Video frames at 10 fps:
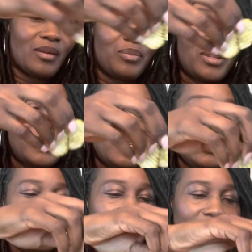Put
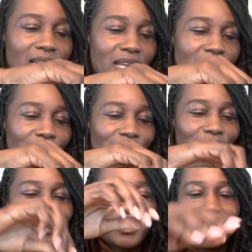these in there.
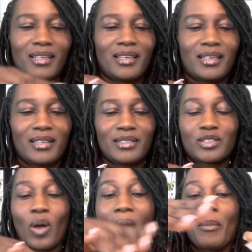
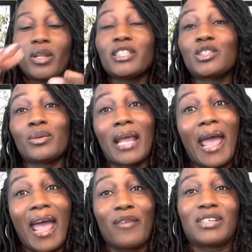So I'm only doing
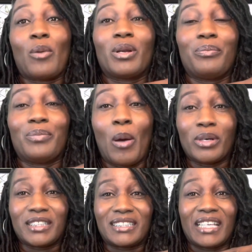half, cause I want to, I
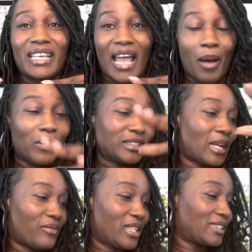want to see how much
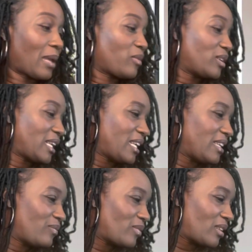of this I'm gonna
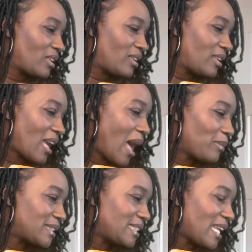eat. I'm
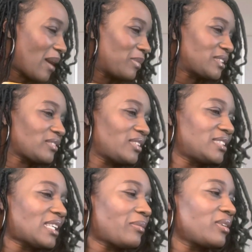gonna see how much of
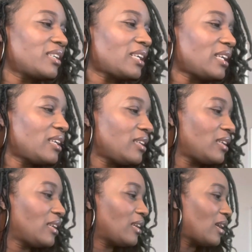this I'm gonna eat.
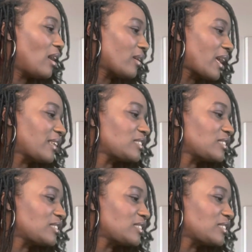Okay,